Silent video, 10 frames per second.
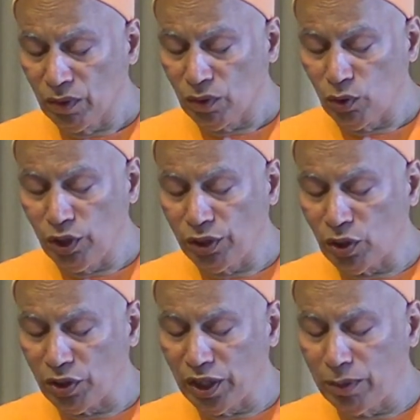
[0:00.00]
only
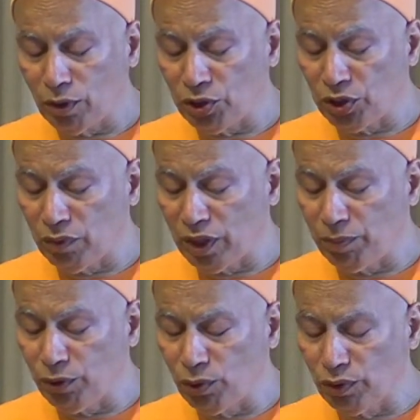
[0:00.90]
talking about Shiva's
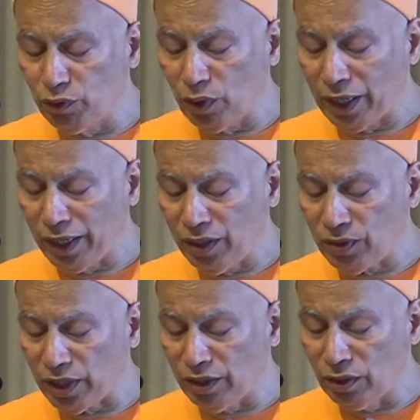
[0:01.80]
beautiful eyes
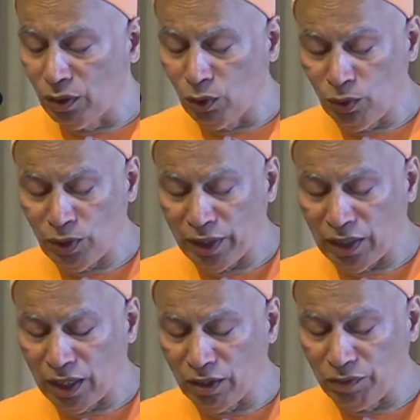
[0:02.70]
and nose and
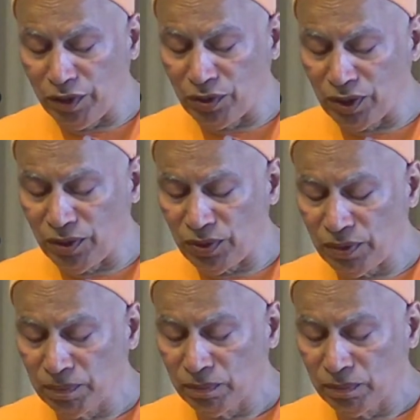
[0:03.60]
other features.